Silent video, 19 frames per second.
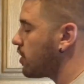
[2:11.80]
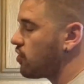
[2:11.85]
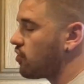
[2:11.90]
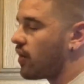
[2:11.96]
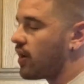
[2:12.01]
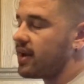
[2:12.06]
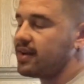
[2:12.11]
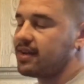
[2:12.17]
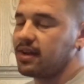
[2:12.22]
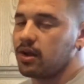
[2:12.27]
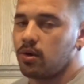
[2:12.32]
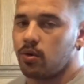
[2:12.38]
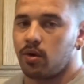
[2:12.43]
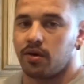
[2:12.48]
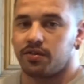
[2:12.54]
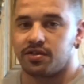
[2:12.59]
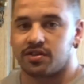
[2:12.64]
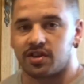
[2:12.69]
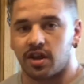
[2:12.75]
a great deal
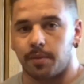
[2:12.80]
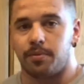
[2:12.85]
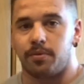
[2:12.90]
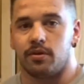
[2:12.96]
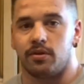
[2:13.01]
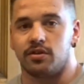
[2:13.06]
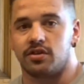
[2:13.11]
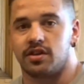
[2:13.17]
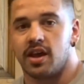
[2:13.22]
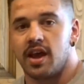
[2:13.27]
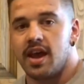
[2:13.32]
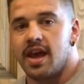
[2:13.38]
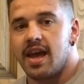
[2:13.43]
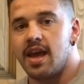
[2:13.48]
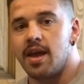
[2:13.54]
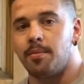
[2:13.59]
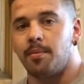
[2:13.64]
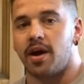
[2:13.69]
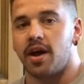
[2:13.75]
of supplements
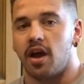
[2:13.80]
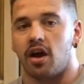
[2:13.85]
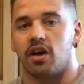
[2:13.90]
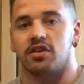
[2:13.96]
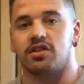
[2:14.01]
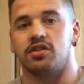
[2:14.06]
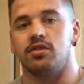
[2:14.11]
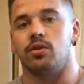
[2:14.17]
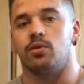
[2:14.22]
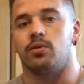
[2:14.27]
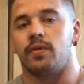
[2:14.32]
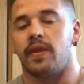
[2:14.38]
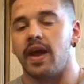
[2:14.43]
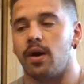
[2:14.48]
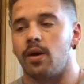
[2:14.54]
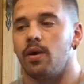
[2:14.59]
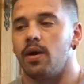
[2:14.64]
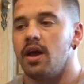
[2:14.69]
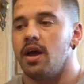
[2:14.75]
in my arsenal.
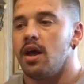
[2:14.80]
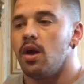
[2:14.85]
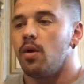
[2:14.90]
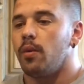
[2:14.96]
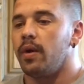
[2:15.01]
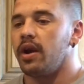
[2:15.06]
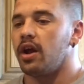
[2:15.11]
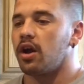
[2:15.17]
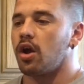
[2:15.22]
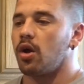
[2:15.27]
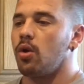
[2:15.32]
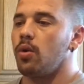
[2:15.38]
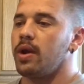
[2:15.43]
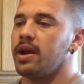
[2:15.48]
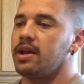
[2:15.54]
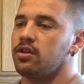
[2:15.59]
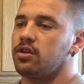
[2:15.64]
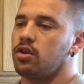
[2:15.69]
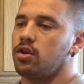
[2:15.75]
Now, when I go
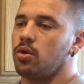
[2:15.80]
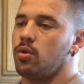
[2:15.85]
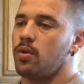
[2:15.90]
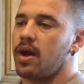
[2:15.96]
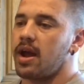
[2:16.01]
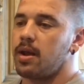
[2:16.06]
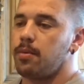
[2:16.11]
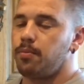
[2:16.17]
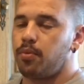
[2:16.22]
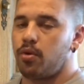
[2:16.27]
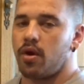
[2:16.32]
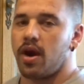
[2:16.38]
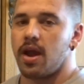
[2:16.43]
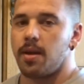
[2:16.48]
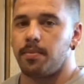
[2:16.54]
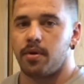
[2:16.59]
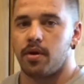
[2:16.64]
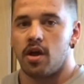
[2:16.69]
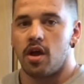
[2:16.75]
into a
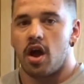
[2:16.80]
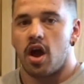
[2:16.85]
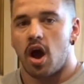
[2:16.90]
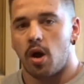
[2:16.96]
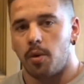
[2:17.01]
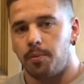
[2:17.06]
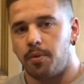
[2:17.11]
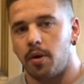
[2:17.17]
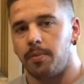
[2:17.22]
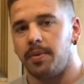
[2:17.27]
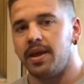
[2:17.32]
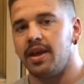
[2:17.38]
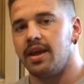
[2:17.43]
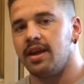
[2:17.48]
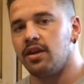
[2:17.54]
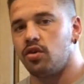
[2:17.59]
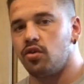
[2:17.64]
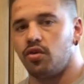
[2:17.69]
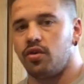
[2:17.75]
prep, I'll probably
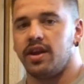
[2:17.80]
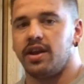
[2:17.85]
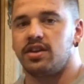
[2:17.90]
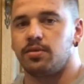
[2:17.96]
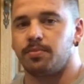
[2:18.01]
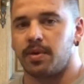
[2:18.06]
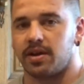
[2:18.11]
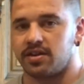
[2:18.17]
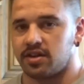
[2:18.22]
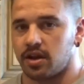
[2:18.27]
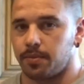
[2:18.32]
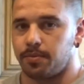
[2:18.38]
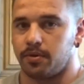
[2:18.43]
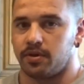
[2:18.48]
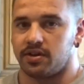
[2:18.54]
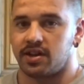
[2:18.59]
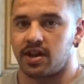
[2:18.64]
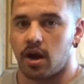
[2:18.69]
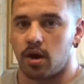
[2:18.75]
increase my
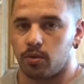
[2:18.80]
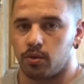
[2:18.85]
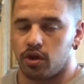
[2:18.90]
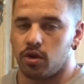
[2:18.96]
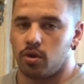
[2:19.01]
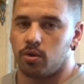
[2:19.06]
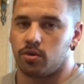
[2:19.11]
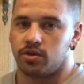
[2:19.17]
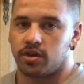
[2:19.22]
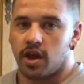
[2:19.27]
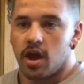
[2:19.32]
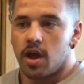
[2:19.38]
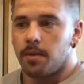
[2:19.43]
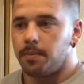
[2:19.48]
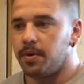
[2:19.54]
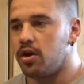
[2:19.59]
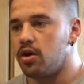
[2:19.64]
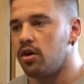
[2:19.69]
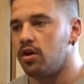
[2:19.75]
supplements that I'll use
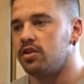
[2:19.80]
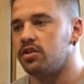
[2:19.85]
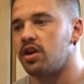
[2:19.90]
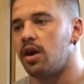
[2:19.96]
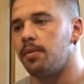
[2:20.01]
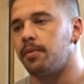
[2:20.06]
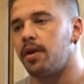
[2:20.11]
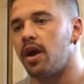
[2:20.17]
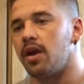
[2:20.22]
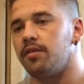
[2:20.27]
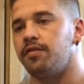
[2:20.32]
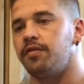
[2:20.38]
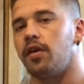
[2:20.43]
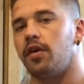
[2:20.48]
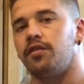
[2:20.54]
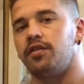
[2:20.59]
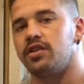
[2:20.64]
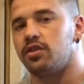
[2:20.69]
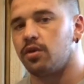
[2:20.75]
because I'm going
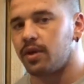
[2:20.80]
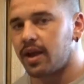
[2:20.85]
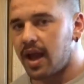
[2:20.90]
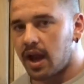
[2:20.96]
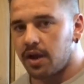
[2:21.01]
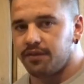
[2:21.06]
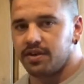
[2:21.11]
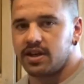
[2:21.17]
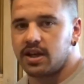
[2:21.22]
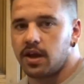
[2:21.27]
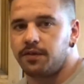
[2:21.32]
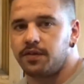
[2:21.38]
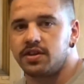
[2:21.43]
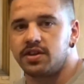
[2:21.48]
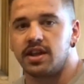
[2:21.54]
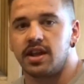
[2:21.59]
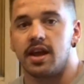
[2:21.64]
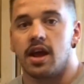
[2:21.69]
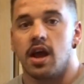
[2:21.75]
further into a calorie
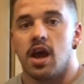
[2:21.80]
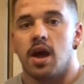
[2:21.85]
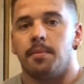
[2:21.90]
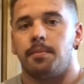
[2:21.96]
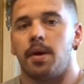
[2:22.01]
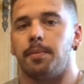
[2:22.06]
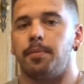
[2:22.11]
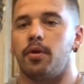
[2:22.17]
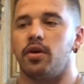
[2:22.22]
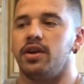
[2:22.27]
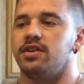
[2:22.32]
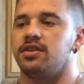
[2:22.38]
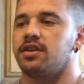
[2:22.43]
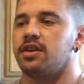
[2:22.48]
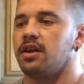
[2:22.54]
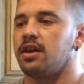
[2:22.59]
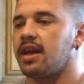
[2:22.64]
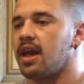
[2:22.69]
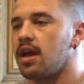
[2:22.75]
deficit. My body's
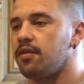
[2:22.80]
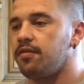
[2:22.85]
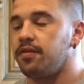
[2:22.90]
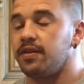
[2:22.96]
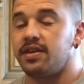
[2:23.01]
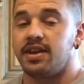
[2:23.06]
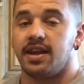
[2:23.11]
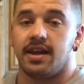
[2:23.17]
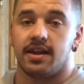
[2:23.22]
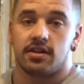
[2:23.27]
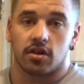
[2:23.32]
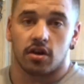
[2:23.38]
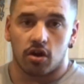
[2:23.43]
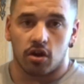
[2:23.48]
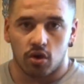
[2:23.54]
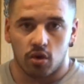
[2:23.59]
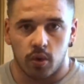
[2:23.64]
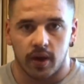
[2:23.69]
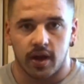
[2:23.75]
going to get fatigued a
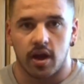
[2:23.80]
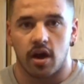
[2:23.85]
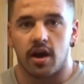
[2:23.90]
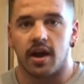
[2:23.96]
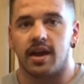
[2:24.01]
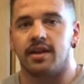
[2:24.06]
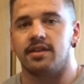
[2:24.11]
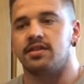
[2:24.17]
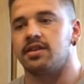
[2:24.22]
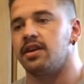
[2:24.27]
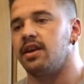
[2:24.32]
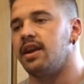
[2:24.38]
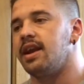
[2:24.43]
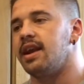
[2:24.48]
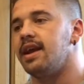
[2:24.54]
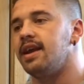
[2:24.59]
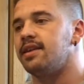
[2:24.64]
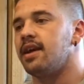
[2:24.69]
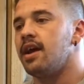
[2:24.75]
lot quicker. It's going to
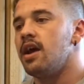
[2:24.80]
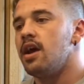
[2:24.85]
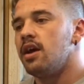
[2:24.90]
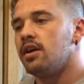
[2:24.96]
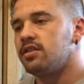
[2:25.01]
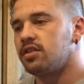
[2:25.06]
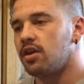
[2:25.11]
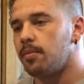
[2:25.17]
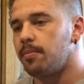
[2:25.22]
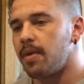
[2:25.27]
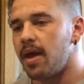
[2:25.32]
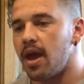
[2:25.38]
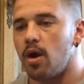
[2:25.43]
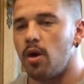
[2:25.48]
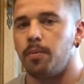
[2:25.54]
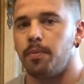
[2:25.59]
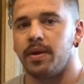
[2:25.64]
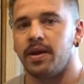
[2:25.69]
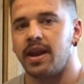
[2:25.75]
need some
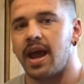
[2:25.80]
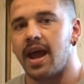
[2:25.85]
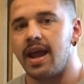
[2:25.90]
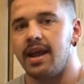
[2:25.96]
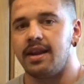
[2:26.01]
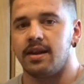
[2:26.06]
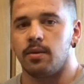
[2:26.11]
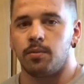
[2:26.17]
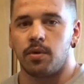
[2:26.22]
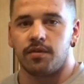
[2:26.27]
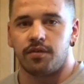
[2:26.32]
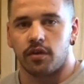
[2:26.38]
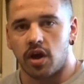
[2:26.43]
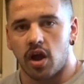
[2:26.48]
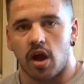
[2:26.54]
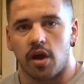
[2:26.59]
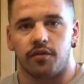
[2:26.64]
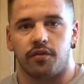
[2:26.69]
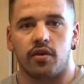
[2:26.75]
help in aiding with
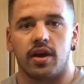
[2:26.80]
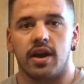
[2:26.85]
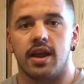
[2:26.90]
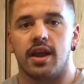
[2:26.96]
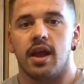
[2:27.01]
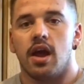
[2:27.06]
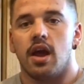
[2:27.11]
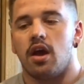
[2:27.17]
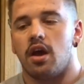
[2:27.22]
recovery,